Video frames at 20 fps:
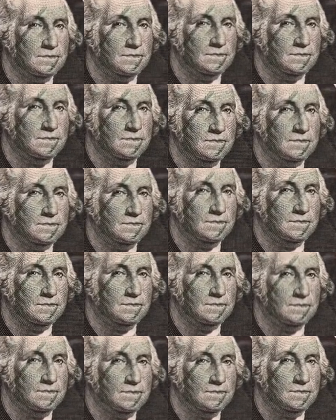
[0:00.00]
you know,
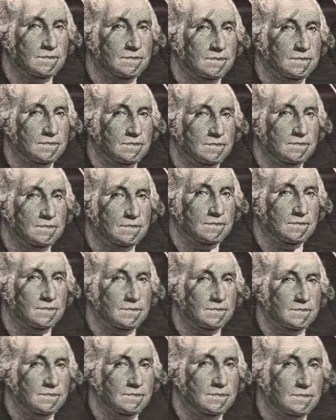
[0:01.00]
walked by before at
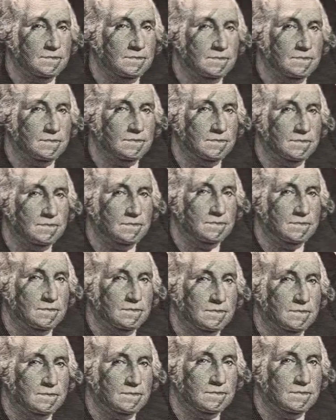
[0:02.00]
shows and
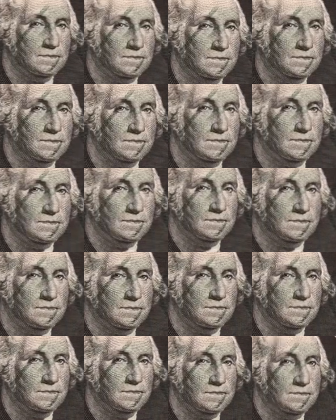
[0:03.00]
seen them in the shops and
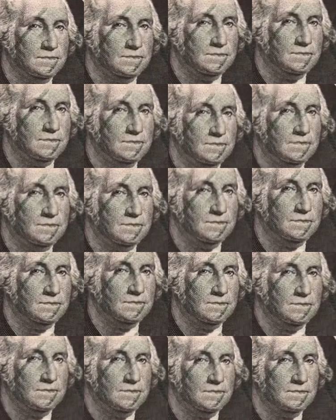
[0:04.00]
online, but
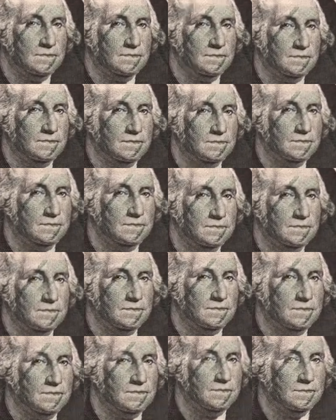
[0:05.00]
never got
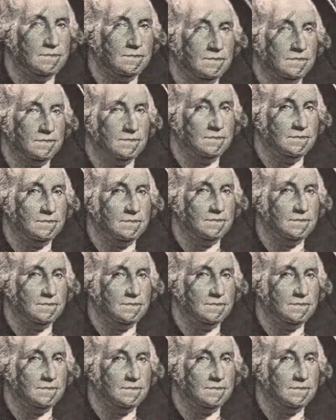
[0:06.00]
into it. And